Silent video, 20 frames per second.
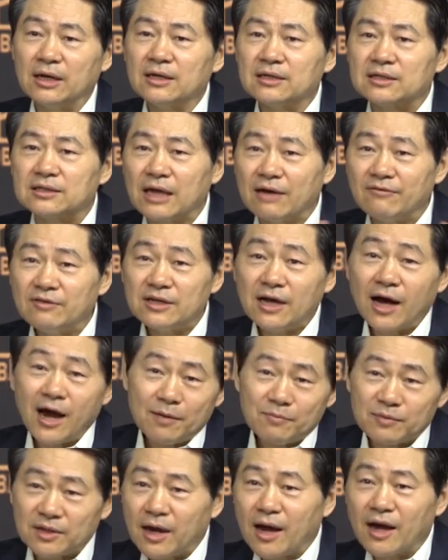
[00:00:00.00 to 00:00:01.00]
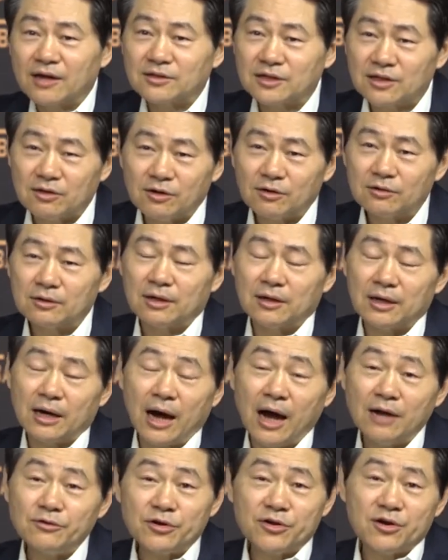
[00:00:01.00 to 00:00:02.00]
Seven times they actually go
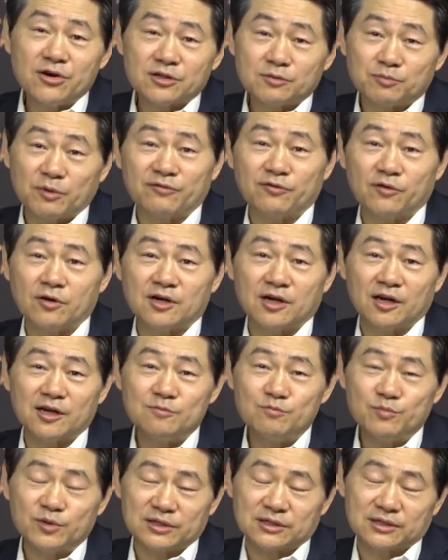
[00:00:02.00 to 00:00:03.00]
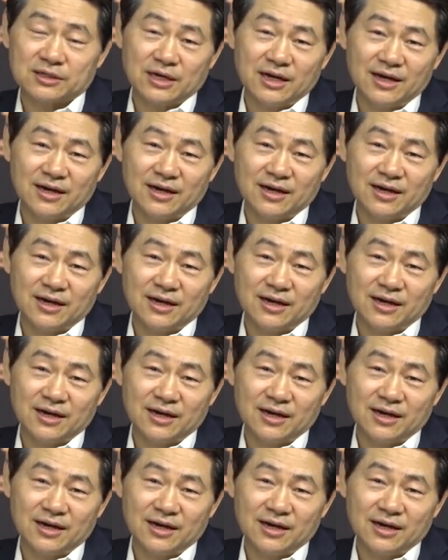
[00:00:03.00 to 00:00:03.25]
100 years before Columbus